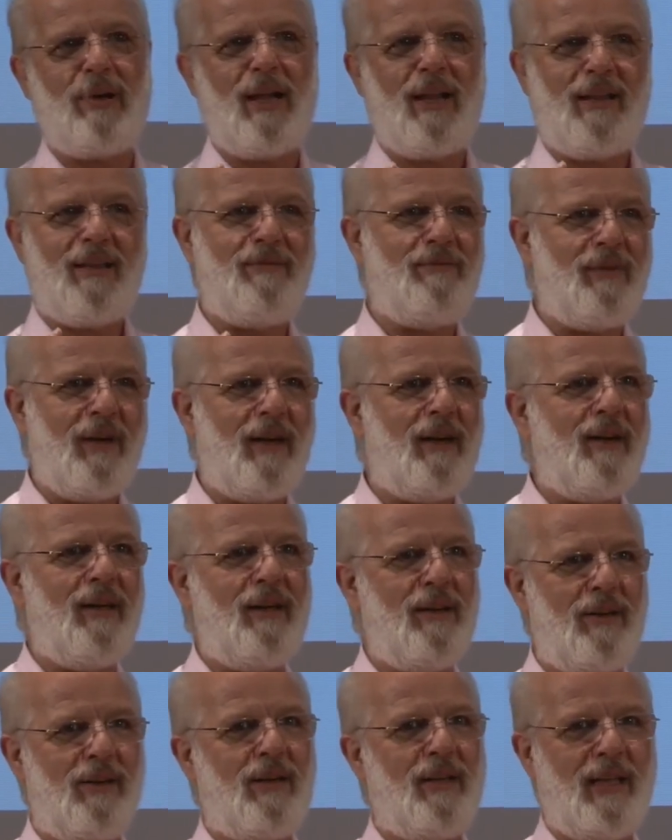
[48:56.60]
probably
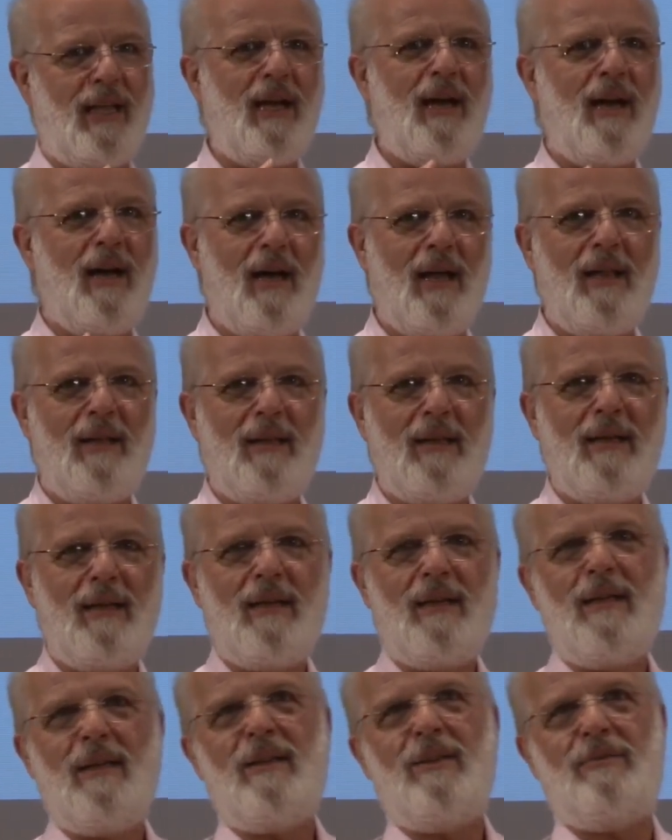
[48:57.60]
very early on,
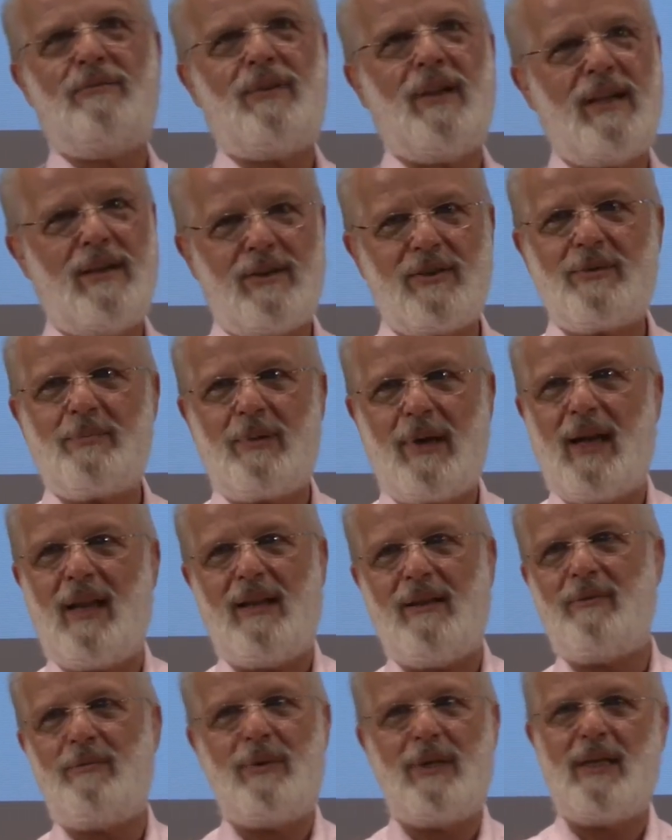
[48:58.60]
the pharaohs
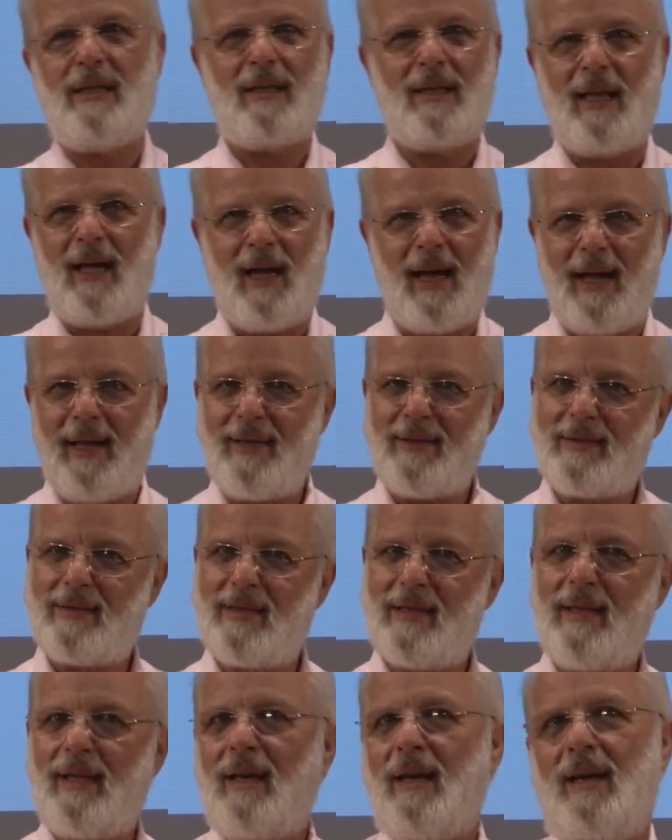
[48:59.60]
probably
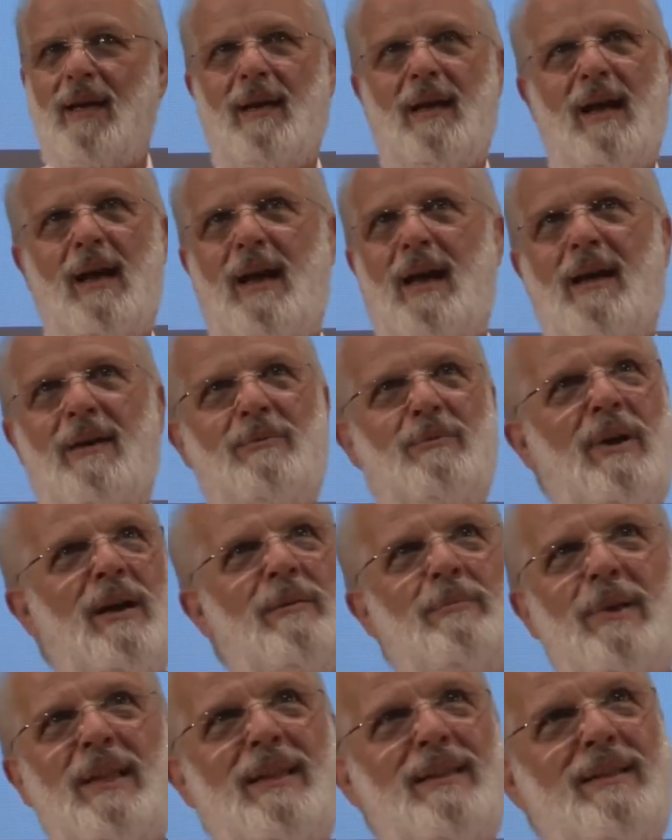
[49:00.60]
realized, well, by